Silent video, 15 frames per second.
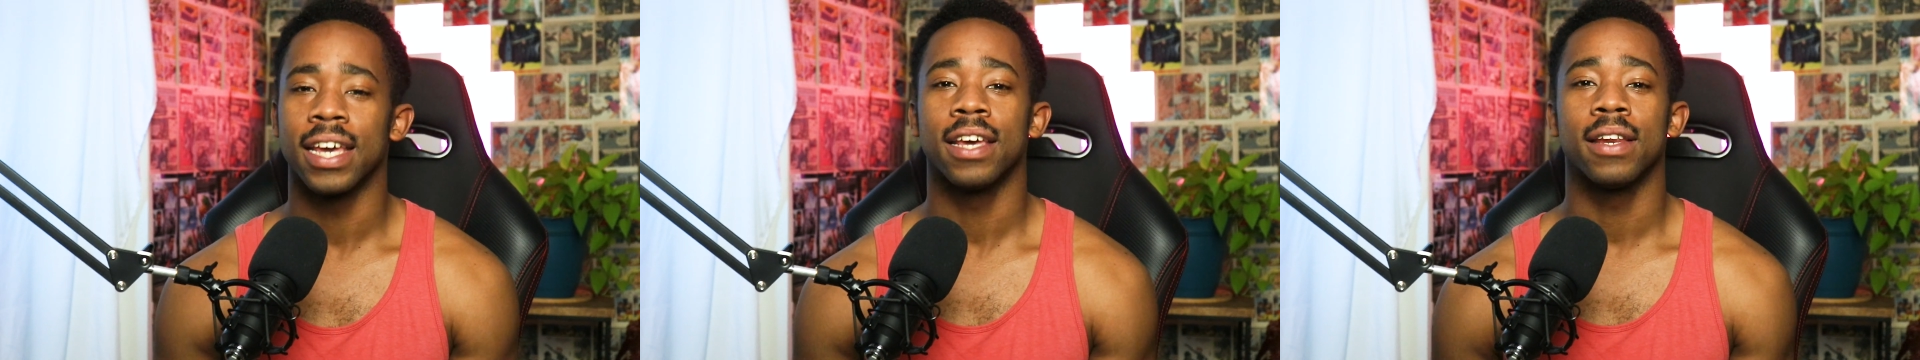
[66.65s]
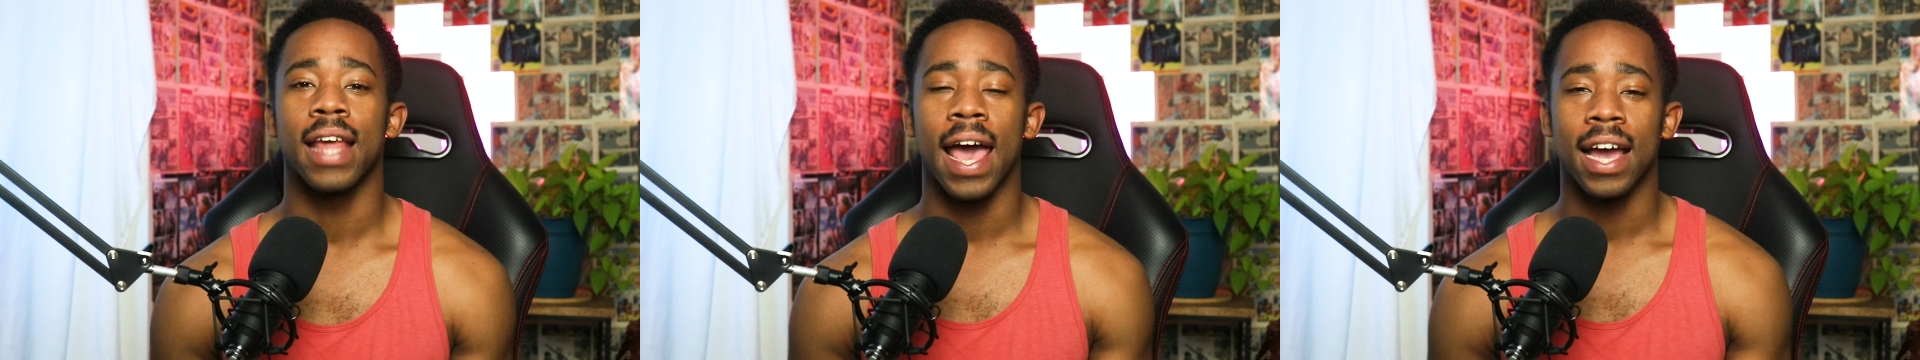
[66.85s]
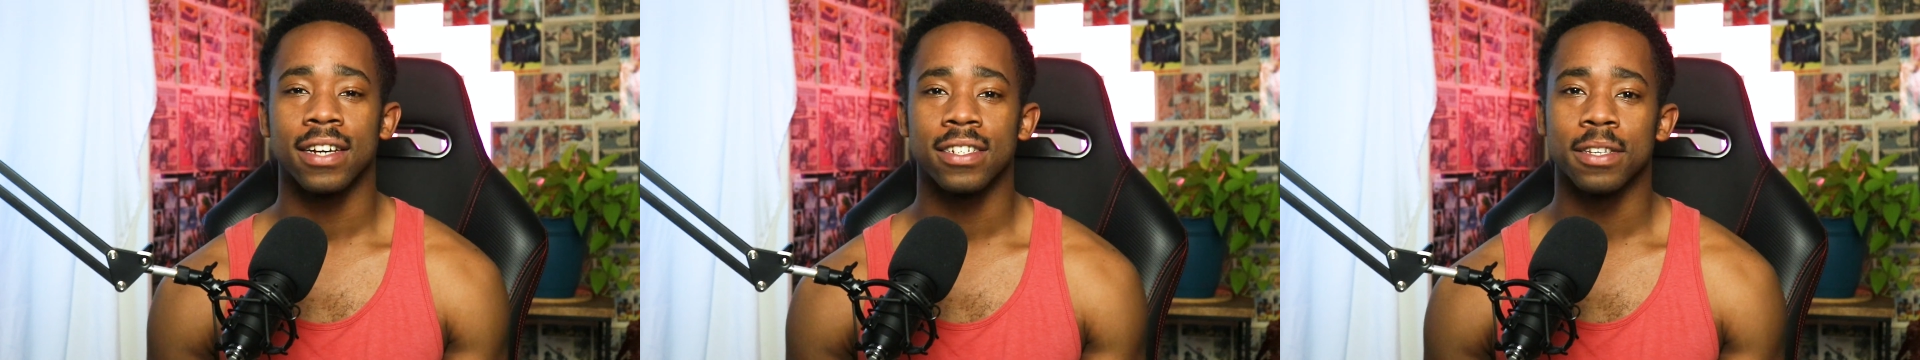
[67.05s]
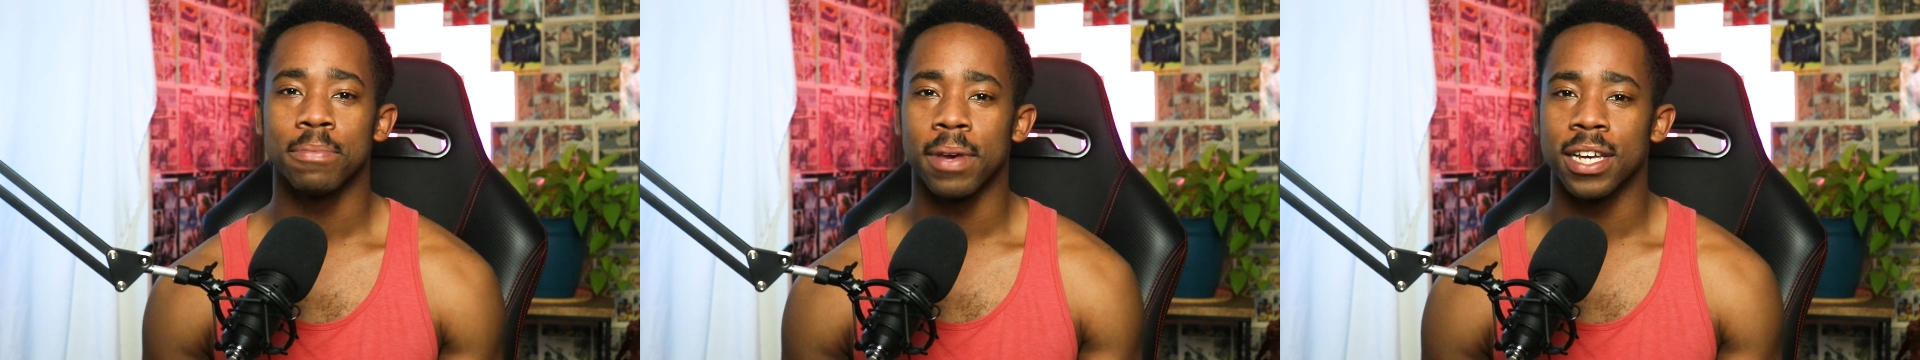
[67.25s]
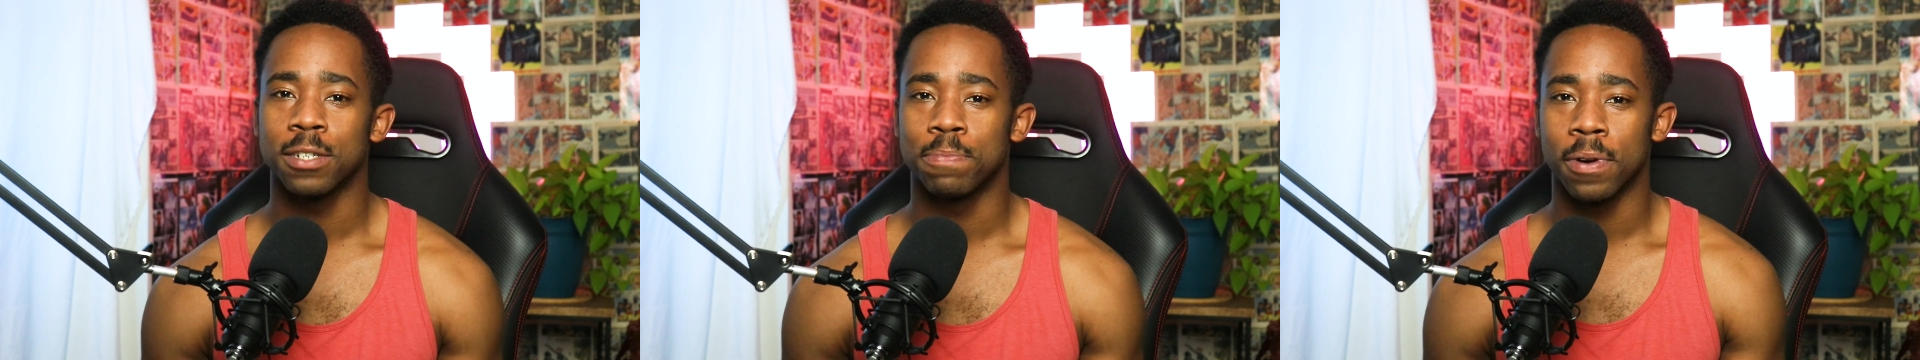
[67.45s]
it actually
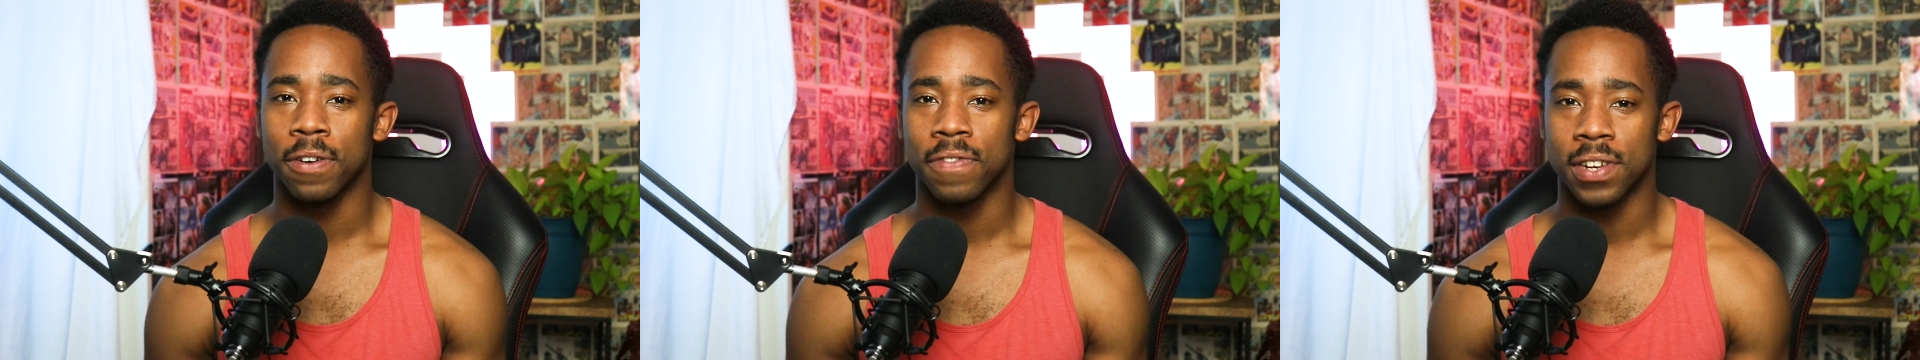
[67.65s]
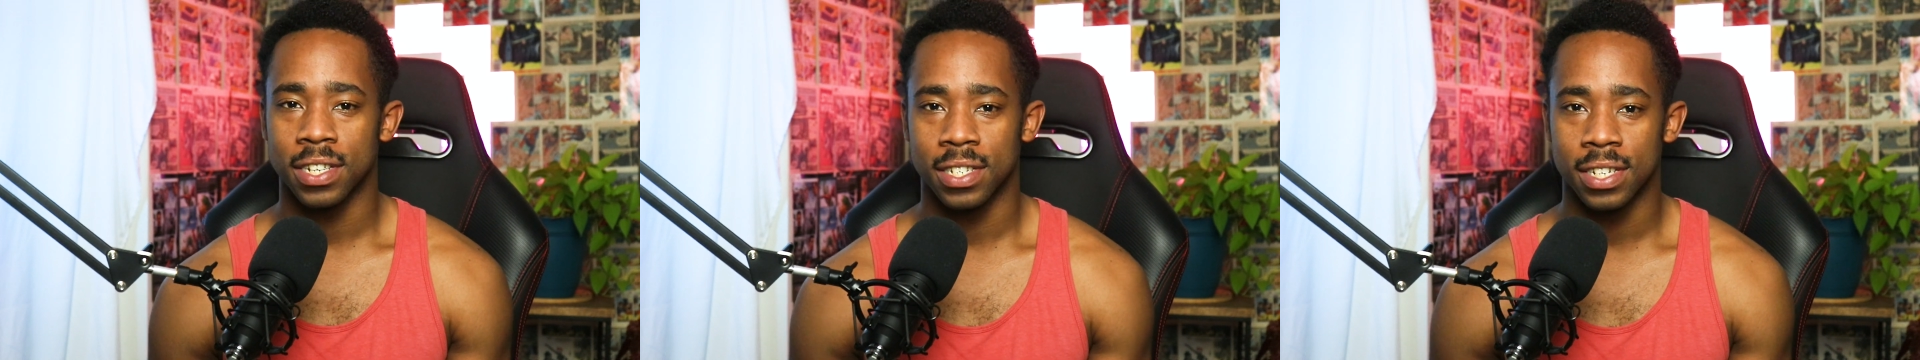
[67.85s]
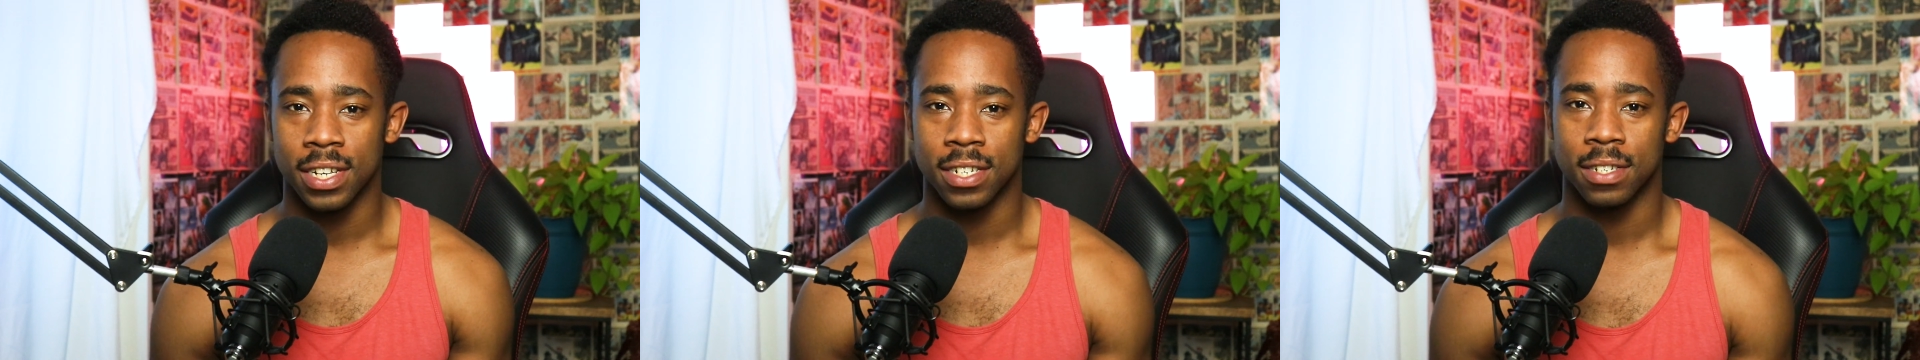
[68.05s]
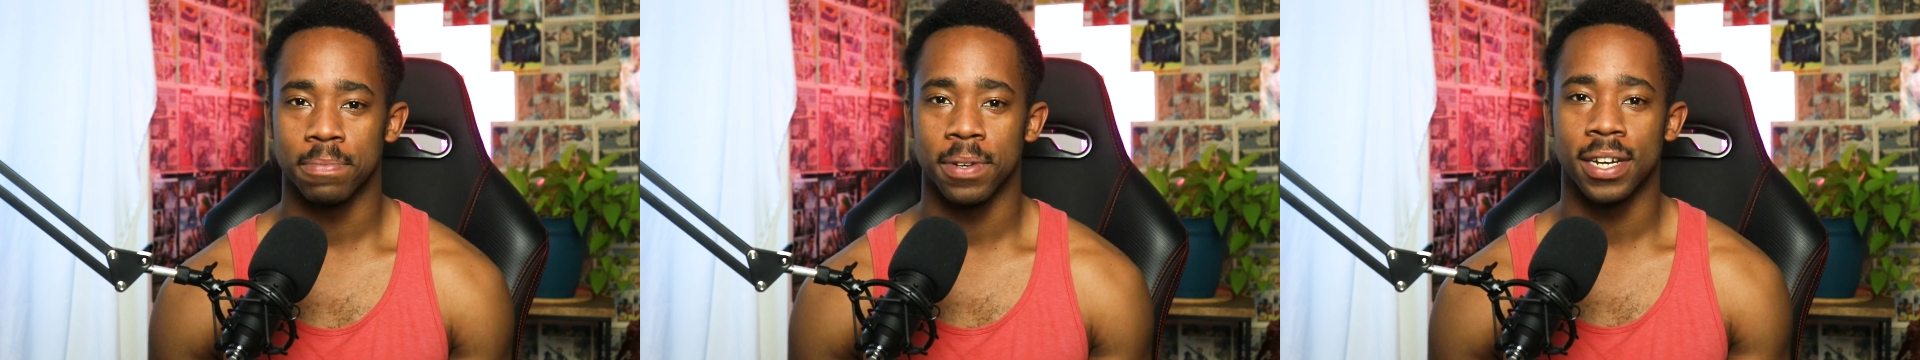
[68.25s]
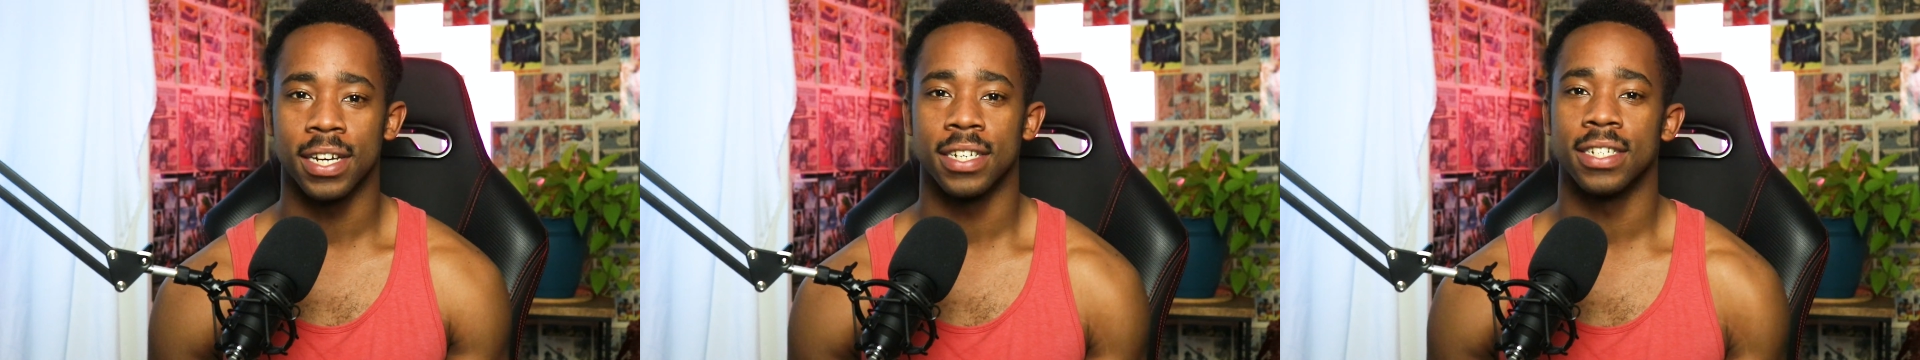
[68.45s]
makes perfect sense
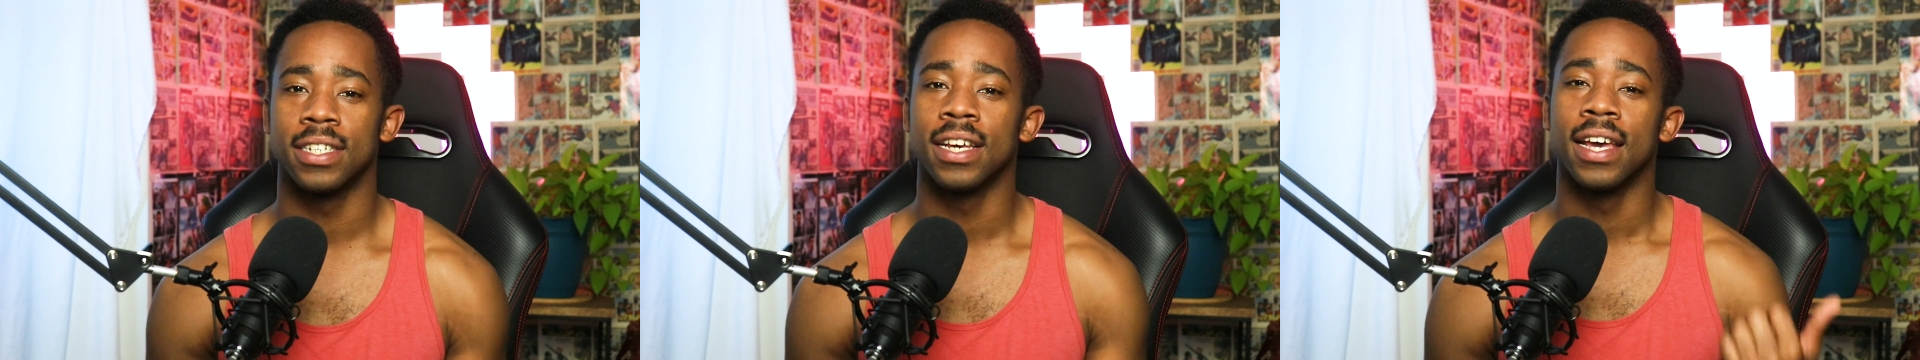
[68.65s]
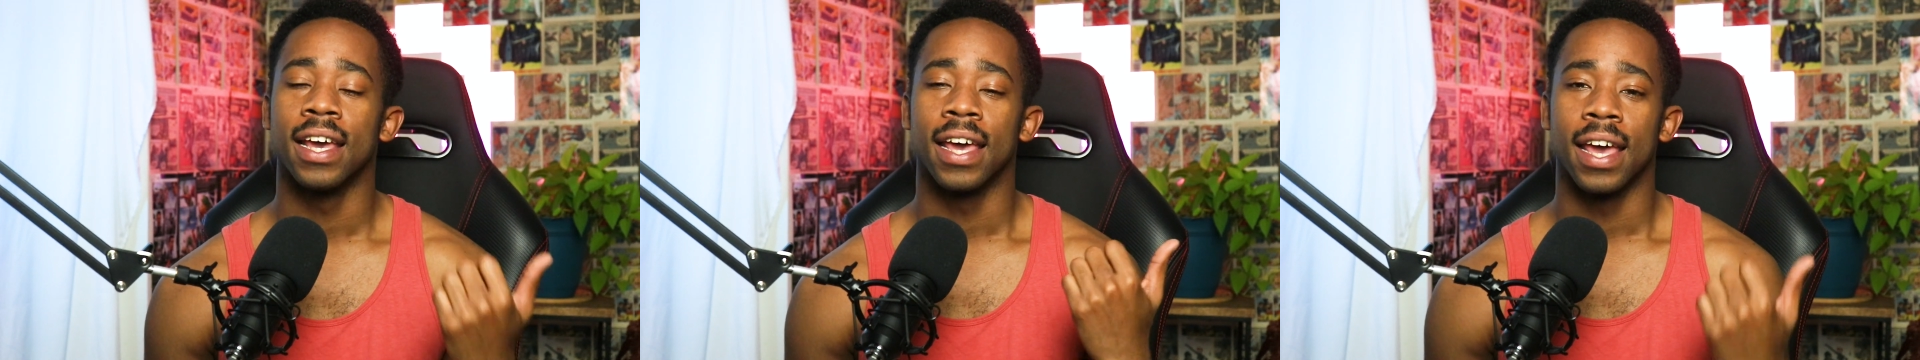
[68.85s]
because